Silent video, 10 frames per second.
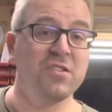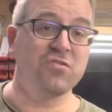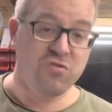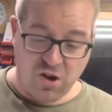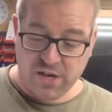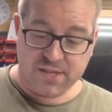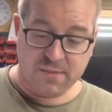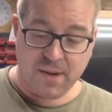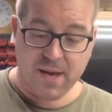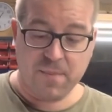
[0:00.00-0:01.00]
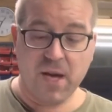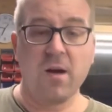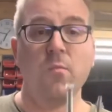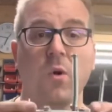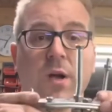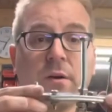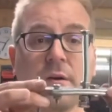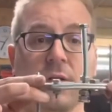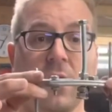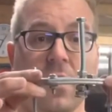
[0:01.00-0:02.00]
tried to make my own one.
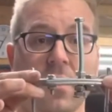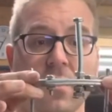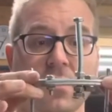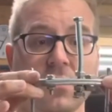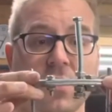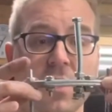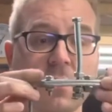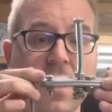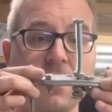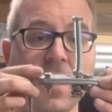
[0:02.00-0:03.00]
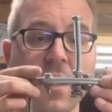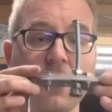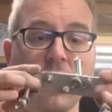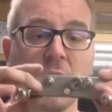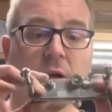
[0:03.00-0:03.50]
Look, trying to make my own one.